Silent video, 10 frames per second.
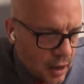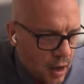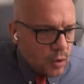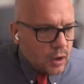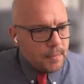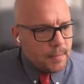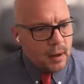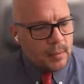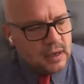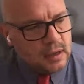I'll come,
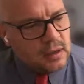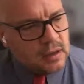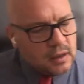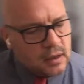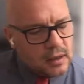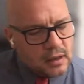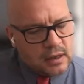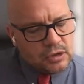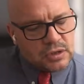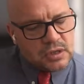I mean...
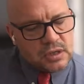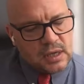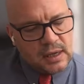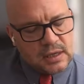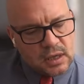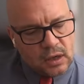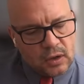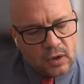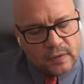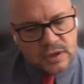The interesting thing is a
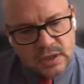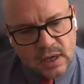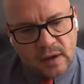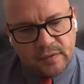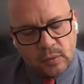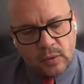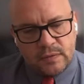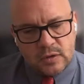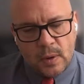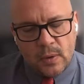lot of this stuff that
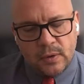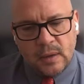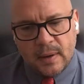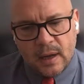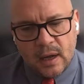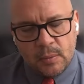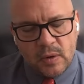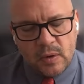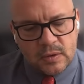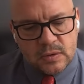we've spoken about,
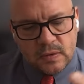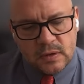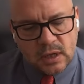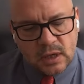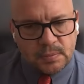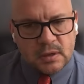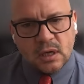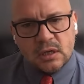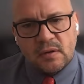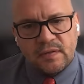and this it's such been
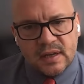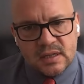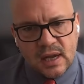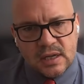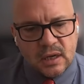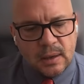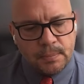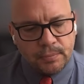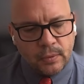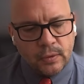such a
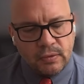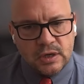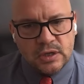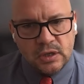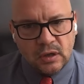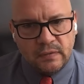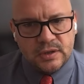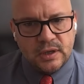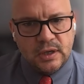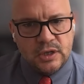fantastically broad-ranging
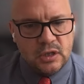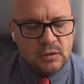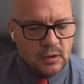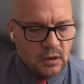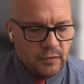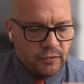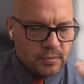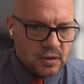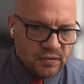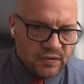conversation. We know
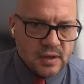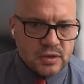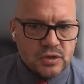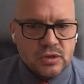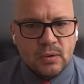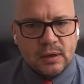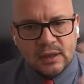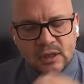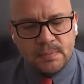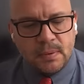from defence to
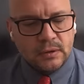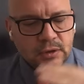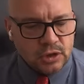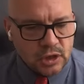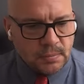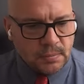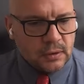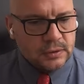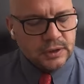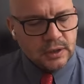identity politics,
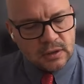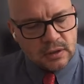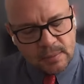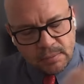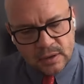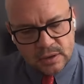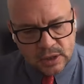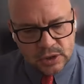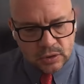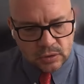geopolitics, liberal
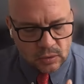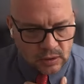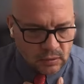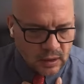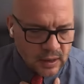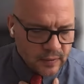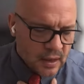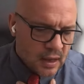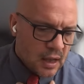international order, right?